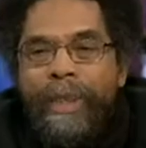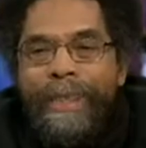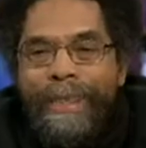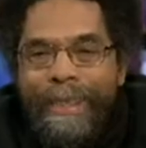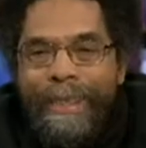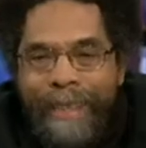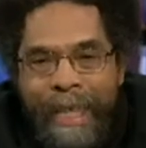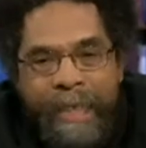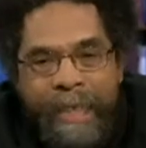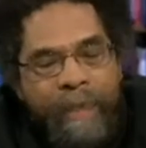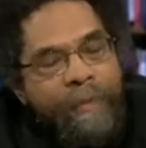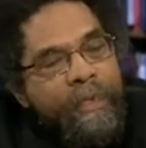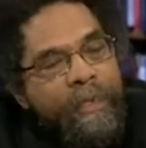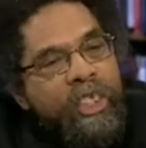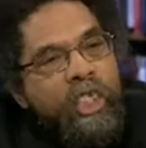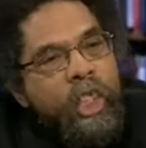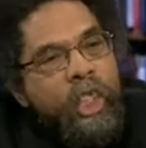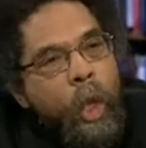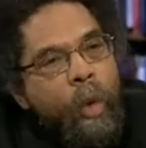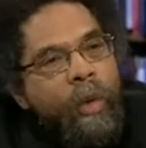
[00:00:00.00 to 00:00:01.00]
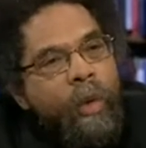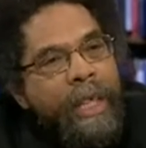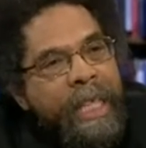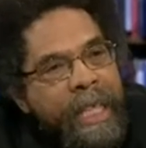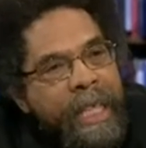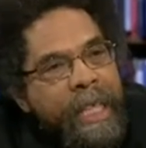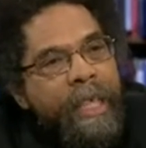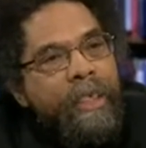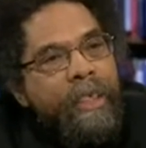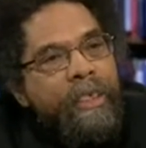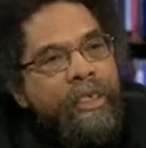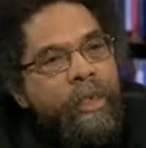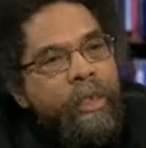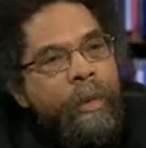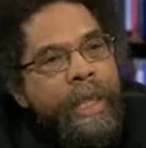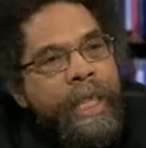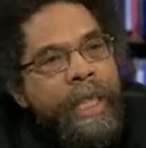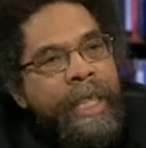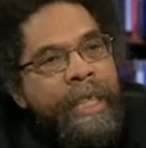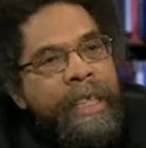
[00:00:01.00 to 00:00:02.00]
settle for so little, so
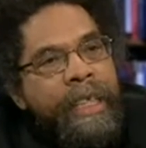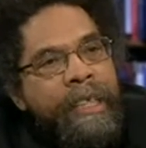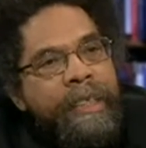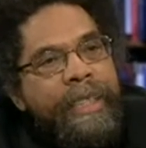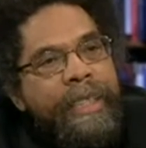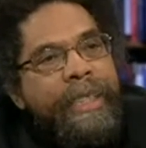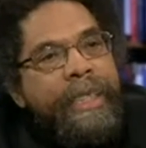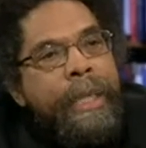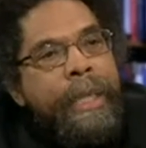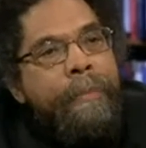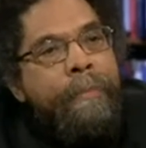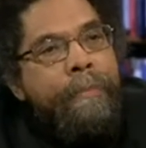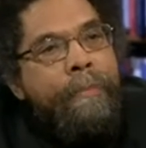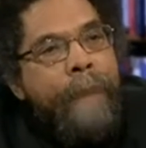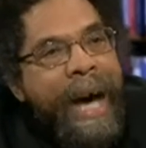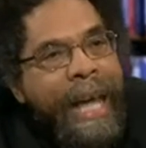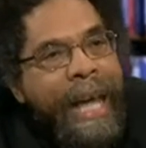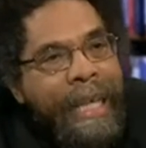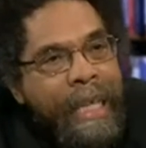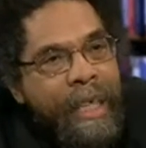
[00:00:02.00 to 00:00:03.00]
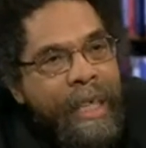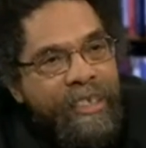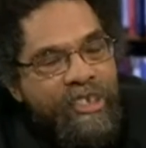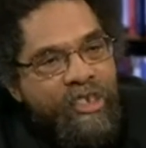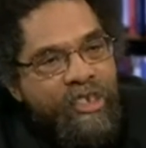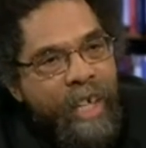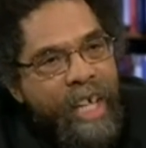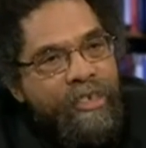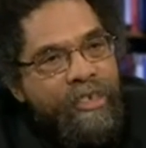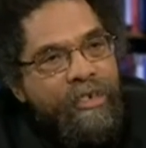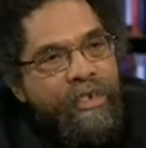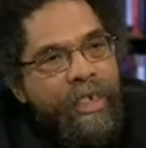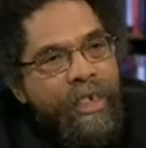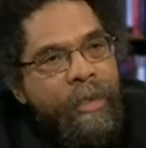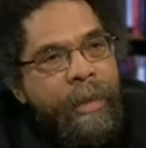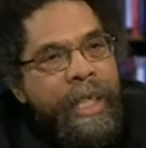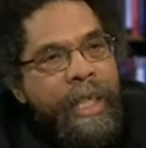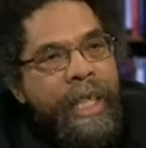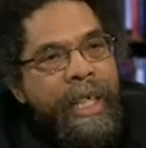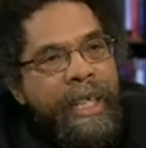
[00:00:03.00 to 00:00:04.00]
we get a little symbolic gesture,
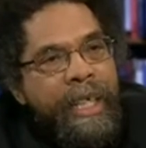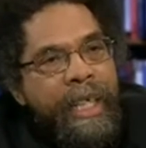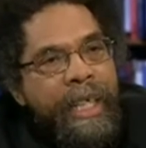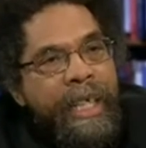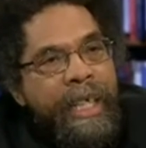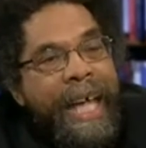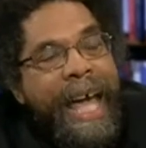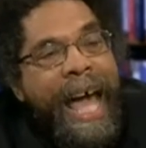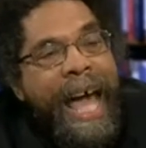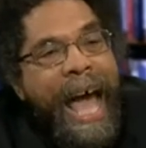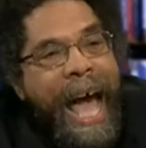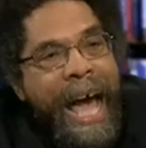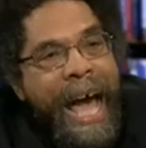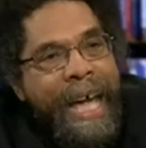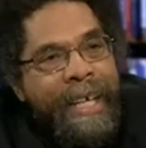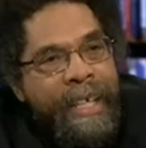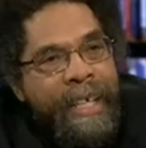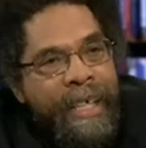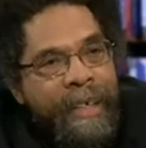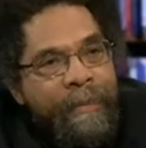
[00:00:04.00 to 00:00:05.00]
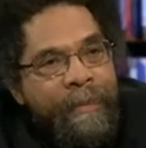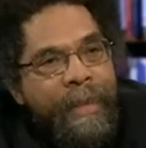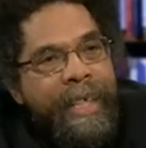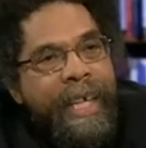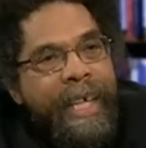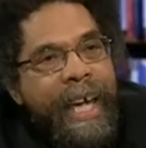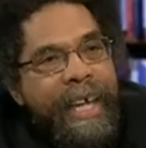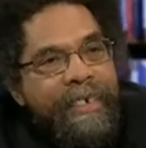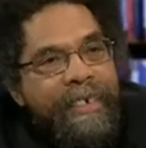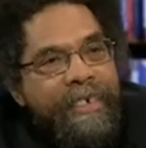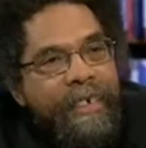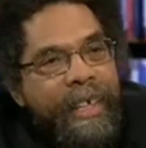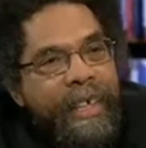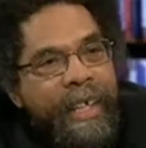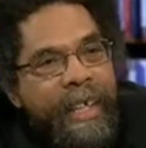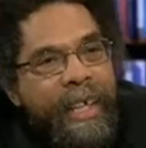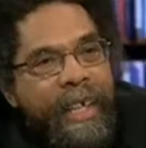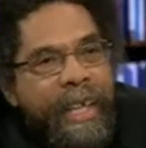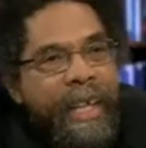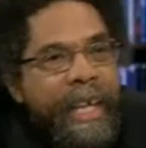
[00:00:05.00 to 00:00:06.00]
we get a little identification,
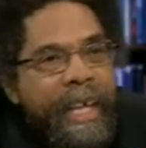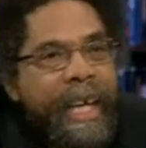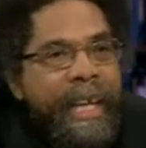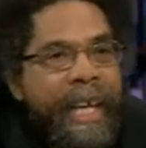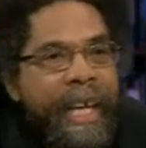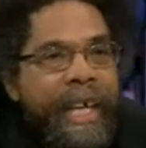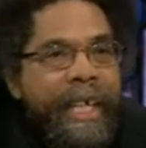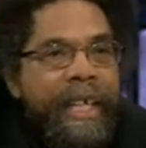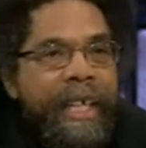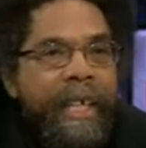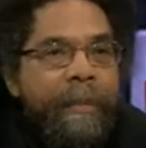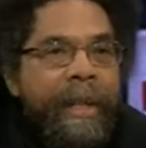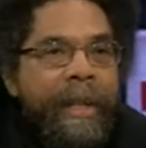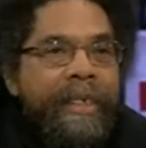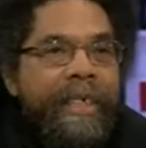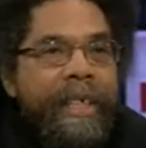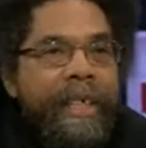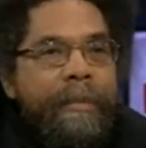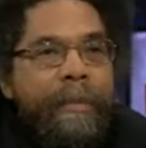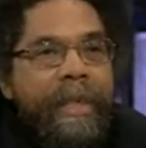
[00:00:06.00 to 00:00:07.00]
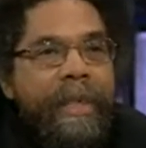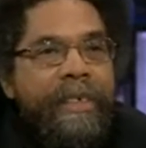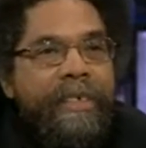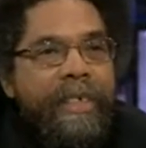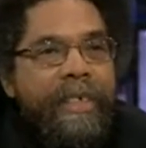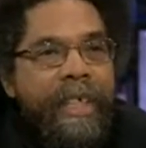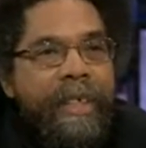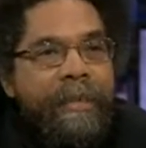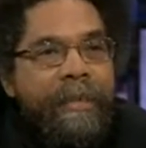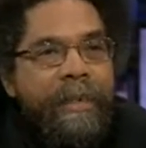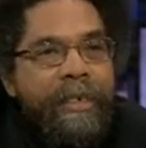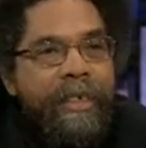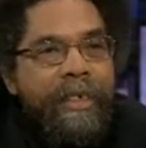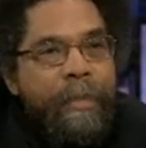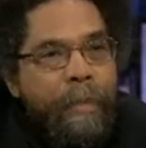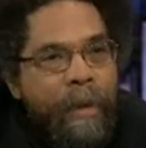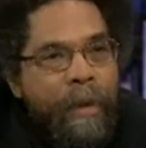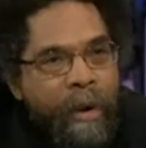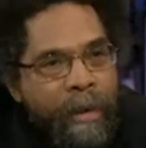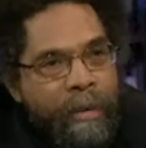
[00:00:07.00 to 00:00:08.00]
and like in MSNBC, which is
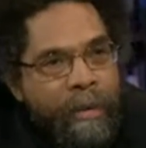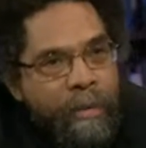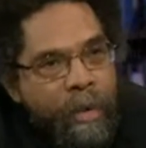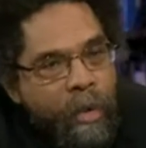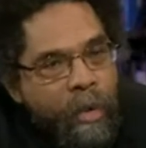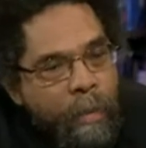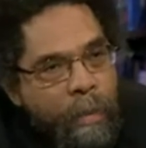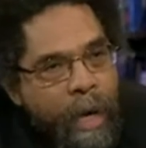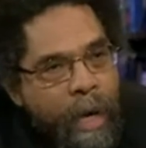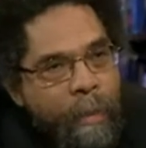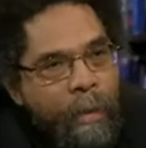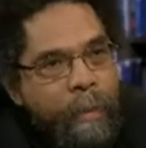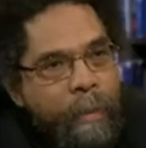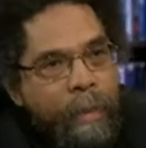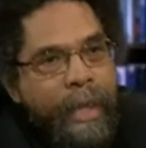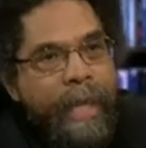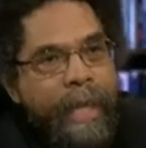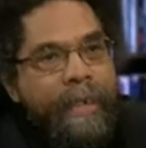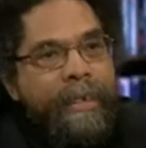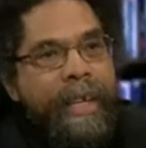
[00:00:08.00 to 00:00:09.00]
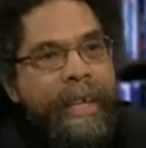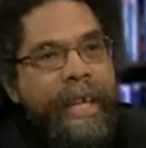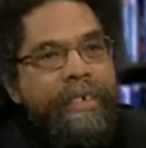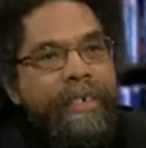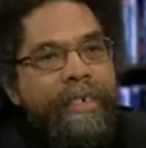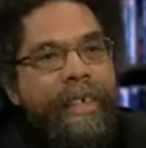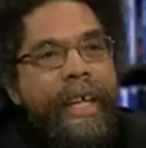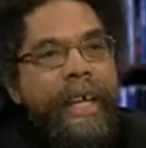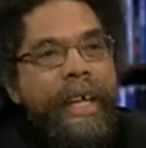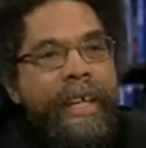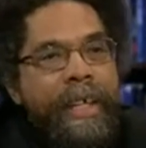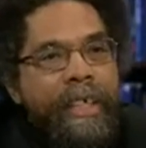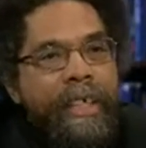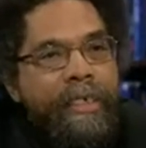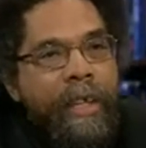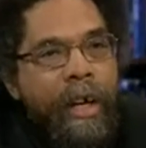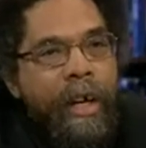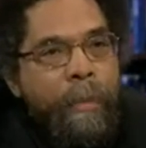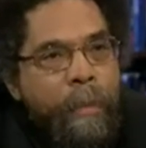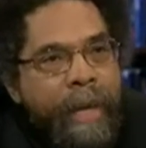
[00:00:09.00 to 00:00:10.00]
part of the Obama plantation, they
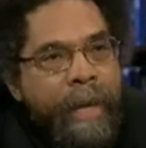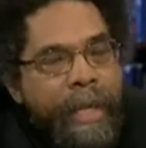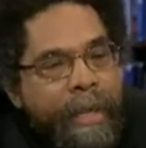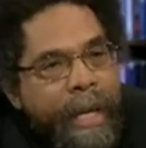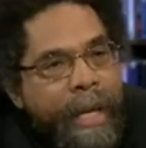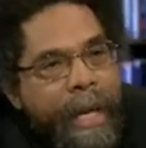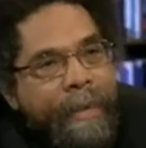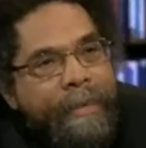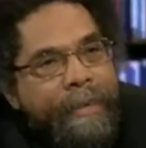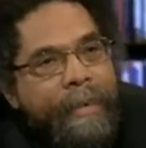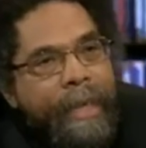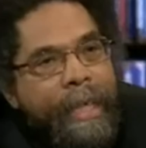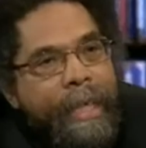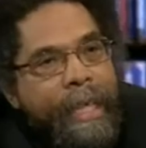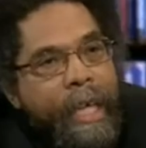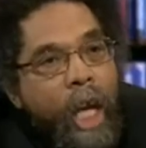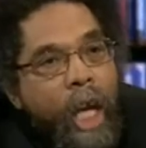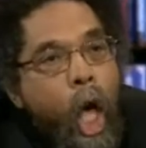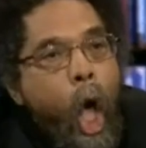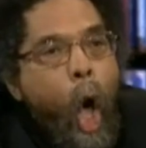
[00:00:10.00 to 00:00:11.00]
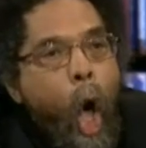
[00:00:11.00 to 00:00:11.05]
start breakdancing again.